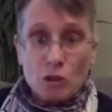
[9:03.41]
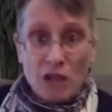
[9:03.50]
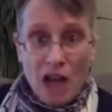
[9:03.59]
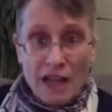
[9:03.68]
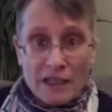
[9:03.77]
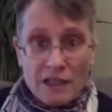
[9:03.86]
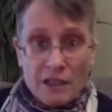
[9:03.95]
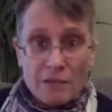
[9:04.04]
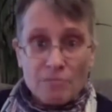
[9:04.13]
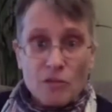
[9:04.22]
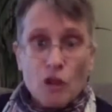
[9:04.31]
guides,
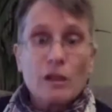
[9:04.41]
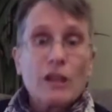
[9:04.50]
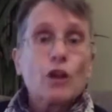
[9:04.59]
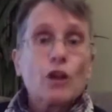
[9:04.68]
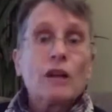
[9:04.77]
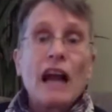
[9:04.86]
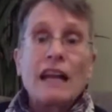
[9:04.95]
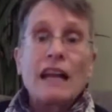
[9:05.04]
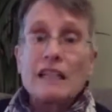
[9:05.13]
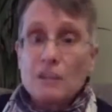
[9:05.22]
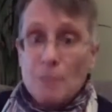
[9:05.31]
your
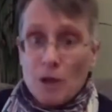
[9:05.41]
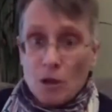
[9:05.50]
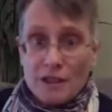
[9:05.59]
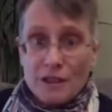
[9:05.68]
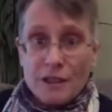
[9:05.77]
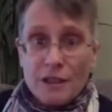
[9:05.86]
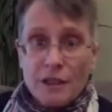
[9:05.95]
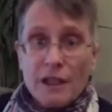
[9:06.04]
guiding spirits,